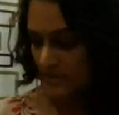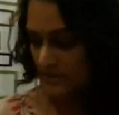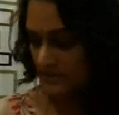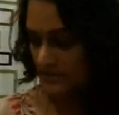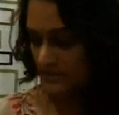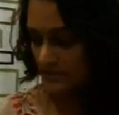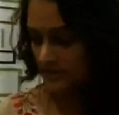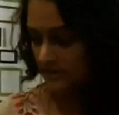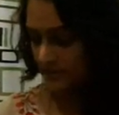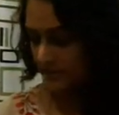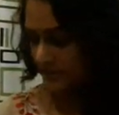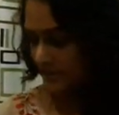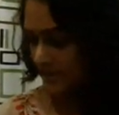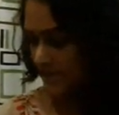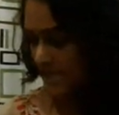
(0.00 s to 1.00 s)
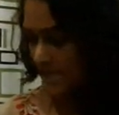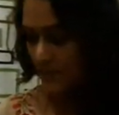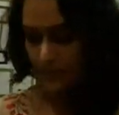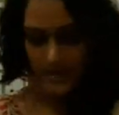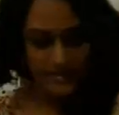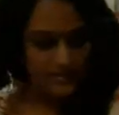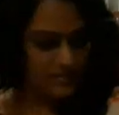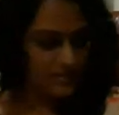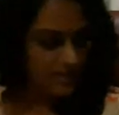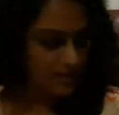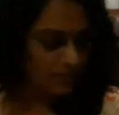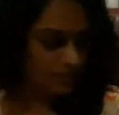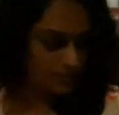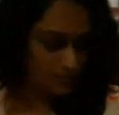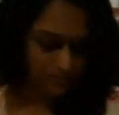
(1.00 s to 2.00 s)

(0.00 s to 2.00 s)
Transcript: with L blends now.